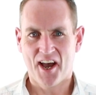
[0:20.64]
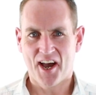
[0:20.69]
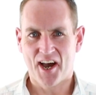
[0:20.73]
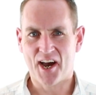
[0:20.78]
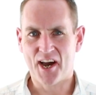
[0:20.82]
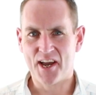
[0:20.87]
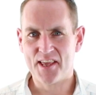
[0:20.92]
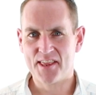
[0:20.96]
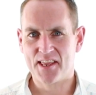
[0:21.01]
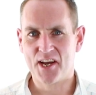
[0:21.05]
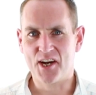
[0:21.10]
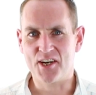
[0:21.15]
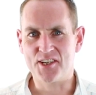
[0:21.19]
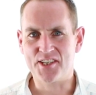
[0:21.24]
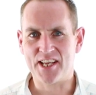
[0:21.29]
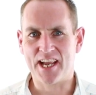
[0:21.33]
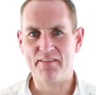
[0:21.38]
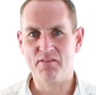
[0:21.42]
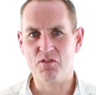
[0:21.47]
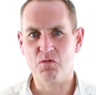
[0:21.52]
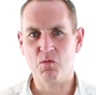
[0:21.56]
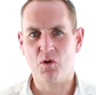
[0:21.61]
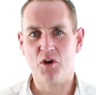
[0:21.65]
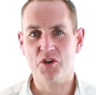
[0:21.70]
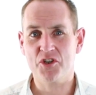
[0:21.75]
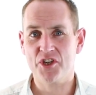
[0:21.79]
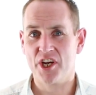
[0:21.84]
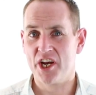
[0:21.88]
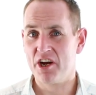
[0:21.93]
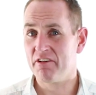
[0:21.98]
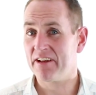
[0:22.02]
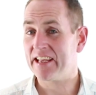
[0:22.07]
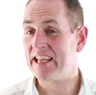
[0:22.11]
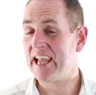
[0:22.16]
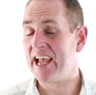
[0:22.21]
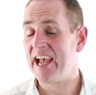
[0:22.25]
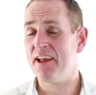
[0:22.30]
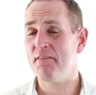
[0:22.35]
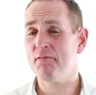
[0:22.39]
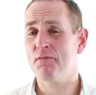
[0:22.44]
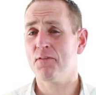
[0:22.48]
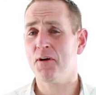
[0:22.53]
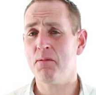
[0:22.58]
Hi there, David Walsh here
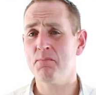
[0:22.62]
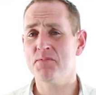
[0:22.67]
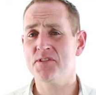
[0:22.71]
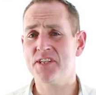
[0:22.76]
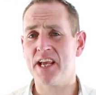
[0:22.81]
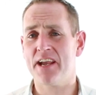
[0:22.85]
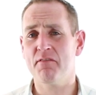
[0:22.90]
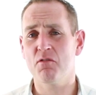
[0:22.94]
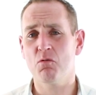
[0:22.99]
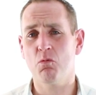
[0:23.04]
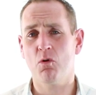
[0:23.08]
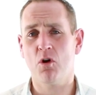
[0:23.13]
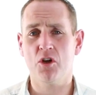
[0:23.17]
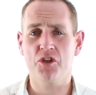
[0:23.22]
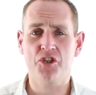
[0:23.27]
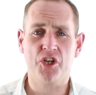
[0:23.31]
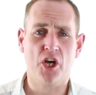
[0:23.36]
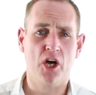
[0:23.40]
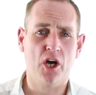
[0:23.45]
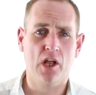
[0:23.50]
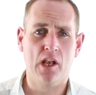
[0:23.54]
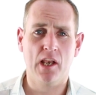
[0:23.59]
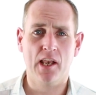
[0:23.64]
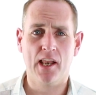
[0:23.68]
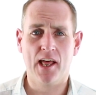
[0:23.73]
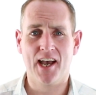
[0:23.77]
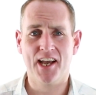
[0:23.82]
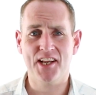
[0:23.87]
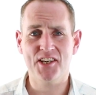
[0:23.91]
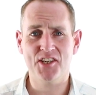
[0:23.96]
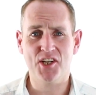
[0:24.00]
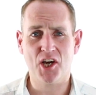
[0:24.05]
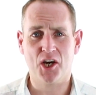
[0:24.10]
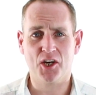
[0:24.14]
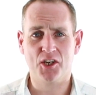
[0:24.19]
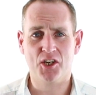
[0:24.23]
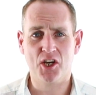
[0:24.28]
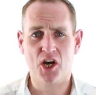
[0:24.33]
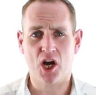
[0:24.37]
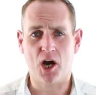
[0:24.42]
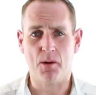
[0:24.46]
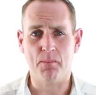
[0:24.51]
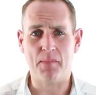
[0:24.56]
again from david walsh online dot
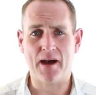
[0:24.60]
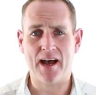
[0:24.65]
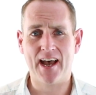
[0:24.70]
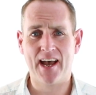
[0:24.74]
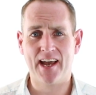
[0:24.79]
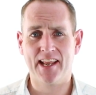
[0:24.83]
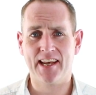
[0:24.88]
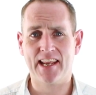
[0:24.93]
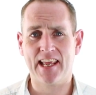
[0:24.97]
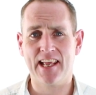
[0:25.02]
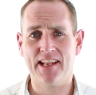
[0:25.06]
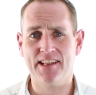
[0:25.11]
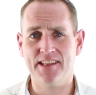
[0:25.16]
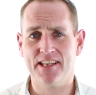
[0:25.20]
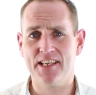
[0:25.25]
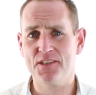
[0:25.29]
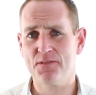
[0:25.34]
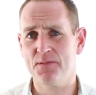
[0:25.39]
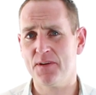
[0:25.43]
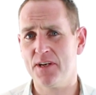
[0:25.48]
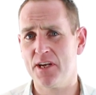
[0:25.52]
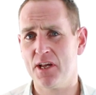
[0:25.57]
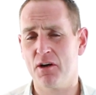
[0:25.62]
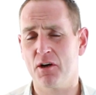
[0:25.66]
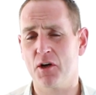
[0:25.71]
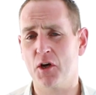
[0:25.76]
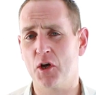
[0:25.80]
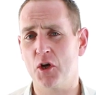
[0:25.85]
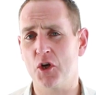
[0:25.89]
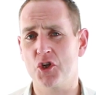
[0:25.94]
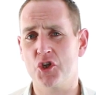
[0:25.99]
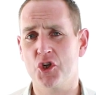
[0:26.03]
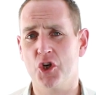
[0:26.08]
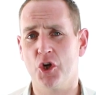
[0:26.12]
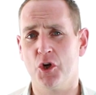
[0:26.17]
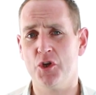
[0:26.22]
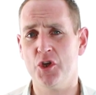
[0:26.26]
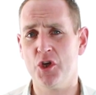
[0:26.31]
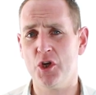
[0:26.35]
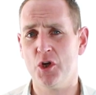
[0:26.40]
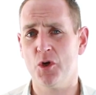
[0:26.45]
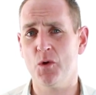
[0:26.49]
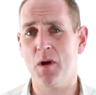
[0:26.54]
com, and in this video I'm going to show
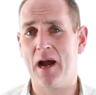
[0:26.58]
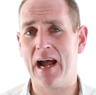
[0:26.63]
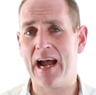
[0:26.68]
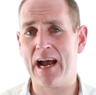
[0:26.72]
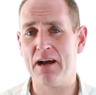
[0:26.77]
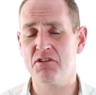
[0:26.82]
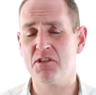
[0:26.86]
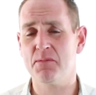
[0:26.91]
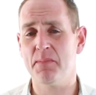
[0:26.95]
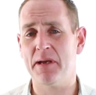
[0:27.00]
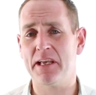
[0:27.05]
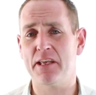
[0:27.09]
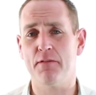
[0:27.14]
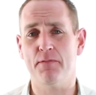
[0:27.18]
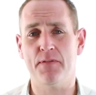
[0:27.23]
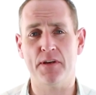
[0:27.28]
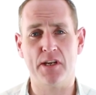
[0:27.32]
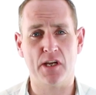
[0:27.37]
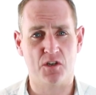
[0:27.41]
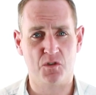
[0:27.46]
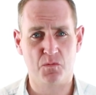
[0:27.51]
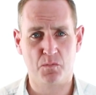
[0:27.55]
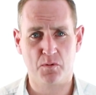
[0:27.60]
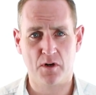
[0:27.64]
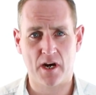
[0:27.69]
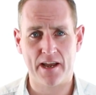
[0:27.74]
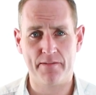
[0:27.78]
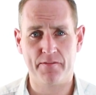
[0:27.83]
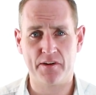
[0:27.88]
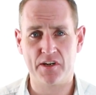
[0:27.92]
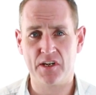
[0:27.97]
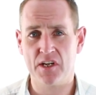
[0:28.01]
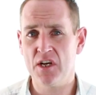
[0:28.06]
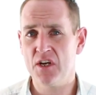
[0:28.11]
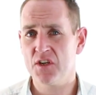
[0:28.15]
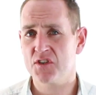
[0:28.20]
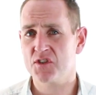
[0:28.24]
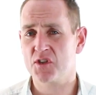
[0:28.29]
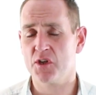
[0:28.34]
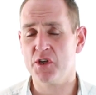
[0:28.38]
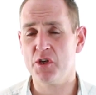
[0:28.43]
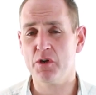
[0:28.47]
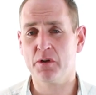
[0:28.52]
you how to make your videos private
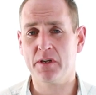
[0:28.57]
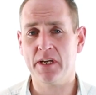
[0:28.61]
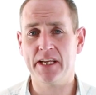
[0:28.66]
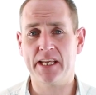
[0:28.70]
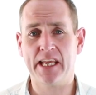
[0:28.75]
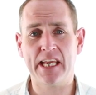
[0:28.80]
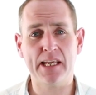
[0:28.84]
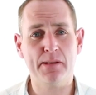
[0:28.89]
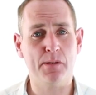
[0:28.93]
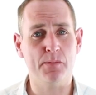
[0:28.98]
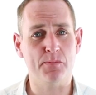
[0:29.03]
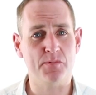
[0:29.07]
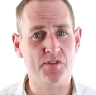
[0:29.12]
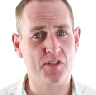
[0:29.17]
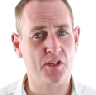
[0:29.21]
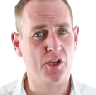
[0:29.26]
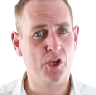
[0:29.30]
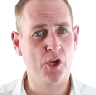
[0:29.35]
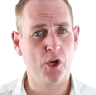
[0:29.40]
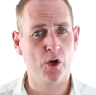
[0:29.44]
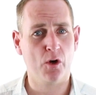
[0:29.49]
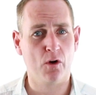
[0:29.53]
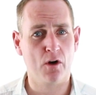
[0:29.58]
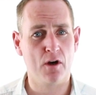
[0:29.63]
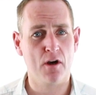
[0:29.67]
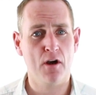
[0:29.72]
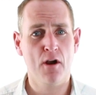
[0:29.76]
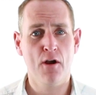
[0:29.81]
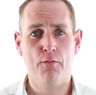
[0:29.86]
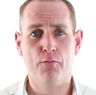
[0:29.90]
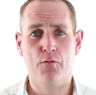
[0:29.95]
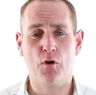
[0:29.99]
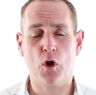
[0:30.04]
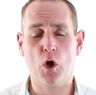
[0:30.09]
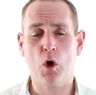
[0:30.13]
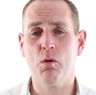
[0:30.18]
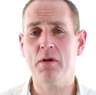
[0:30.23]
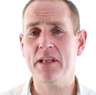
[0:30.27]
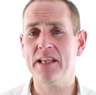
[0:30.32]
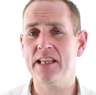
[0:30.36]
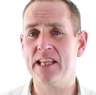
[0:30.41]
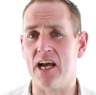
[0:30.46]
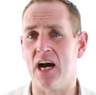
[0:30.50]
so you can keep them secure for
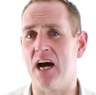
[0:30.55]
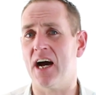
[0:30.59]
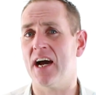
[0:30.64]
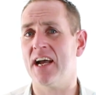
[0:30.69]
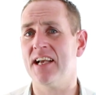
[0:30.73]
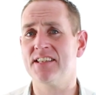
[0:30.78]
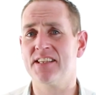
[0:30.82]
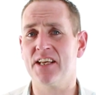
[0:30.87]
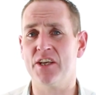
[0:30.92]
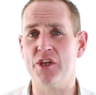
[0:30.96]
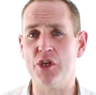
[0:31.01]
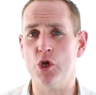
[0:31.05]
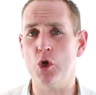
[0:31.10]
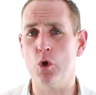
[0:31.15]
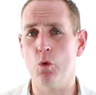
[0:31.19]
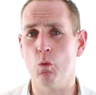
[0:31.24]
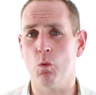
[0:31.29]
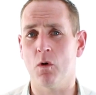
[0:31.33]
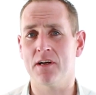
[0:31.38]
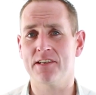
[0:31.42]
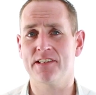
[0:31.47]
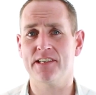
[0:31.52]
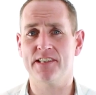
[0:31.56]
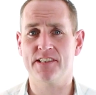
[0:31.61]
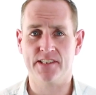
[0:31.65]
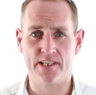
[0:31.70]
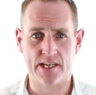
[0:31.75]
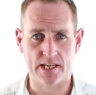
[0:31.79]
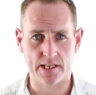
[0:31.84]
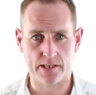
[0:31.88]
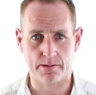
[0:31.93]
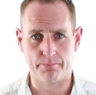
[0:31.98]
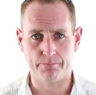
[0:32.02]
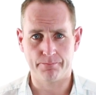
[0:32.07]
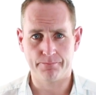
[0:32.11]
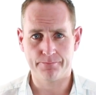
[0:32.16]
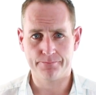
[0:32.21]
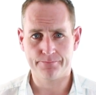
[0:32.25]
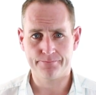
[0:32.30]
only the eyes that you want to see them.